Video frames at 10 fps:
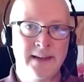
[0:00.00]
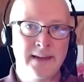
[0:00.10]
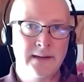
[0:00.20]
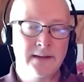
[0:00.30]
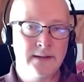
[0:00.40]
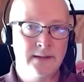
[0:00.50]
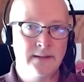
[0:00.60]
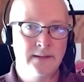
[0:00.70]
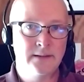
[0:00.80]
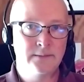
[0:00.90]
think,
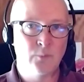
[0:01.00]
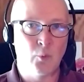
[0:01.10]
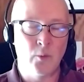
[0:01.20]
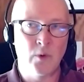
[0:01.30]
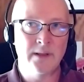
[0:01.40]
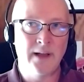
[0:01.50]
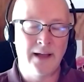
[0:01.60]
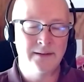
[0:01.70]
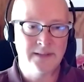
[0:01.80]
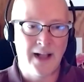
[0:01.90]
well,
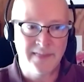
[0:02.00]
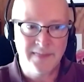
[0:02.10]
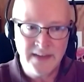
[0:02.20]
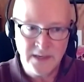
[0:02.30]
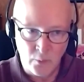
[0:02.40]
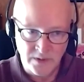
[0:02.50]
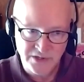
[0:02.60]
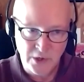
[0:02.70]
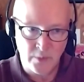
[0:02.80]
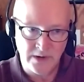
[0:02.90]
I think
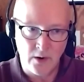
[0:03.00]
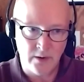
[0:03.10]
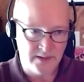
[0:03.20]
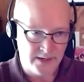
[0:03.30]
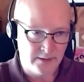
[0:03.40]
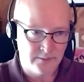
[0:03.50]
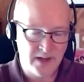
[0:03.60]
what's going on there,